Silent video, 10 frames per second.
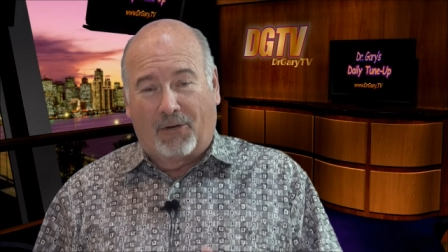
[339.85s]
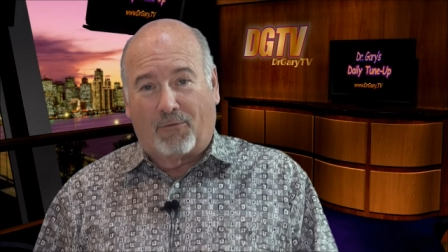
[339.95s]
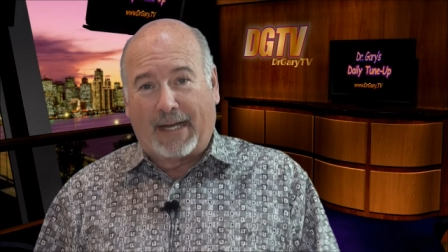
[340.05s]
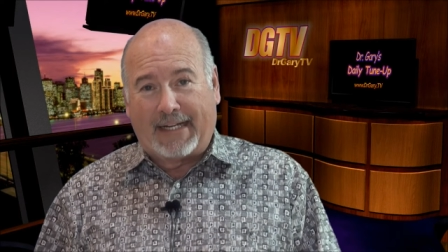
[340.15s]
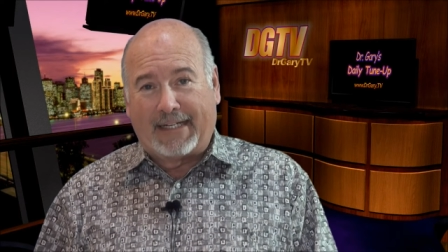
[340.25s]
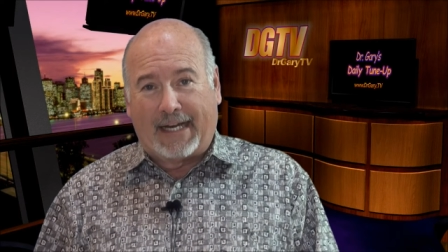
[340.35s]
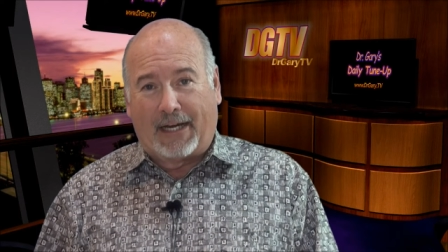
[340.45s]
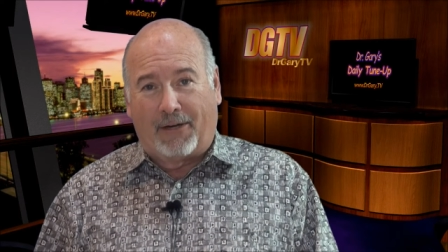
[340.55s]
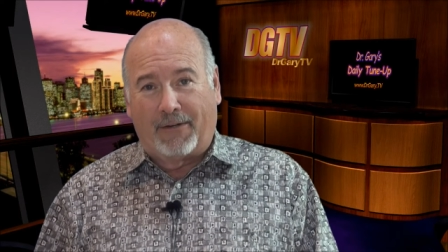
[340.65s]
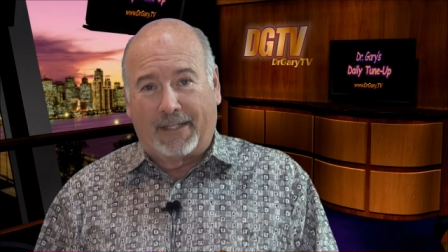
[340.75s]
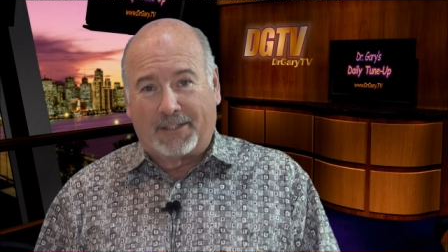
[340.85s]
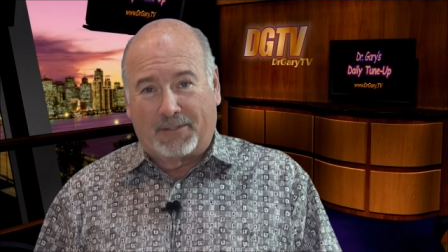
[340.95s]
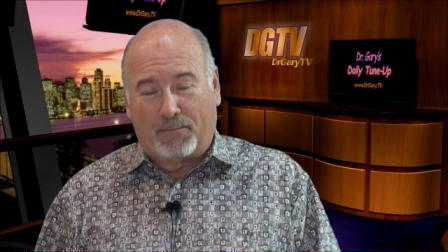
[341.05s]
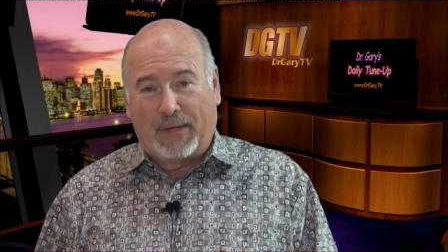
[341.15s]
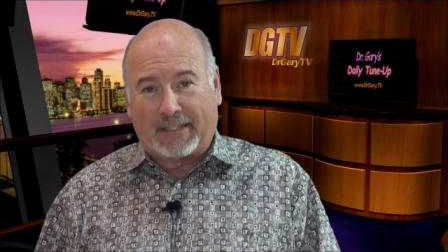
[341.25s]
Right now is
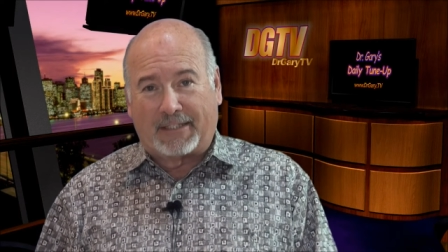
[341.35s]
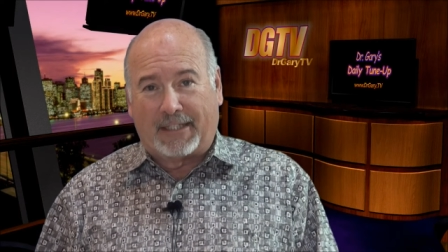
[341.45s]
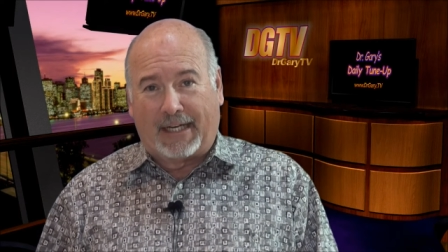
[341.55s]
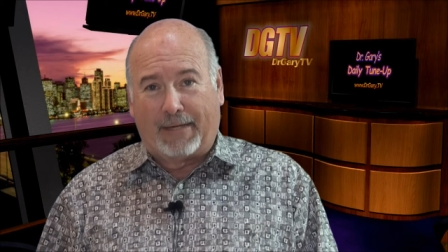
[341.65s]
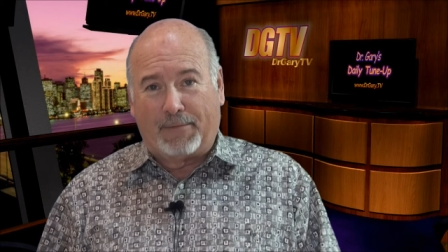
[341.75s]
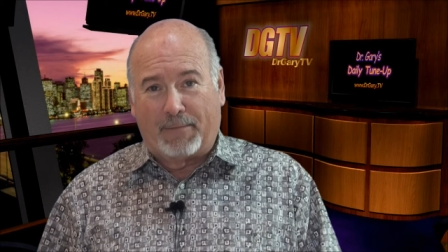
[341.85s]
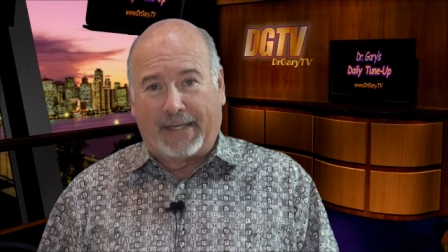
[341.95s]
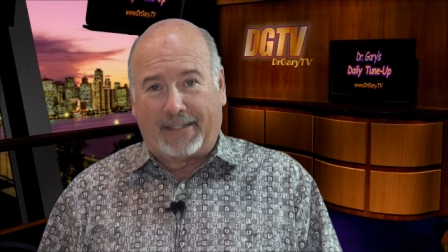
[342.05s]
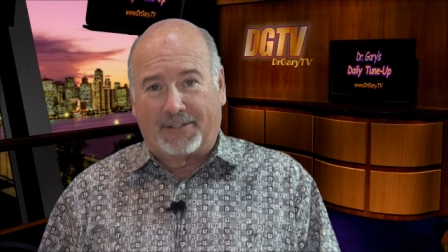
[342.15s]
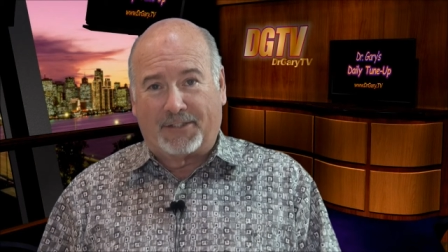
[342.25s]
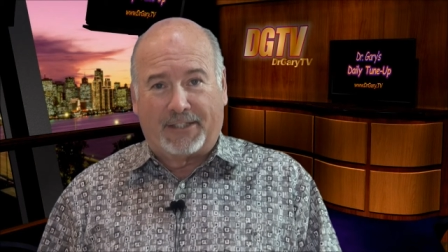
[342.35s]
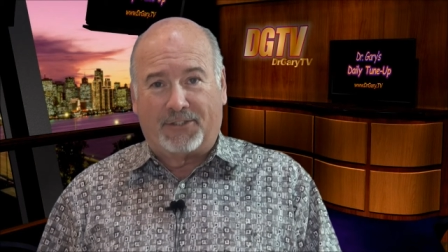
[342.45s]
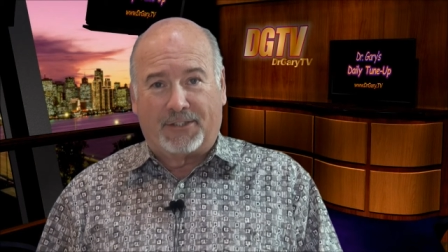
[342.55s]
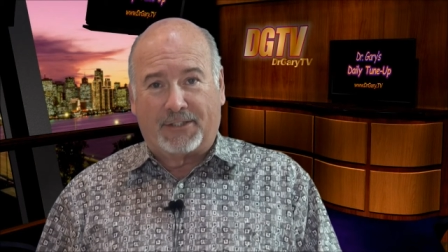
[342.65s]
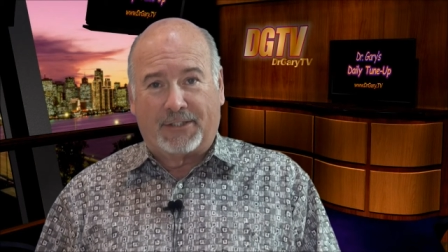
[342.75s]
the best time to make
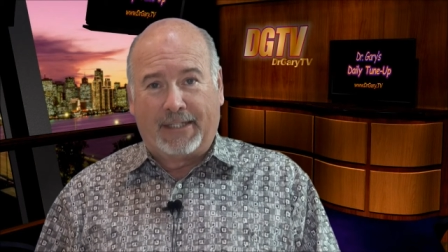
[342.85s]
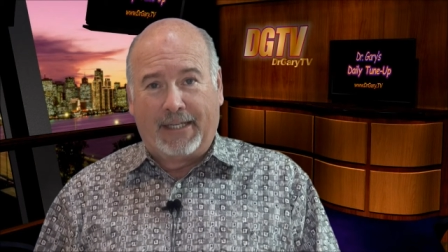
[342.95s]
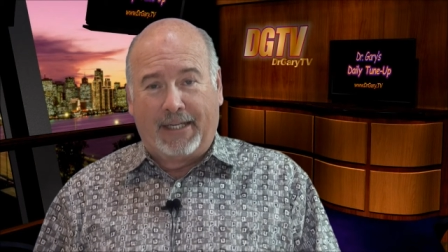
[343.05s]
decisions.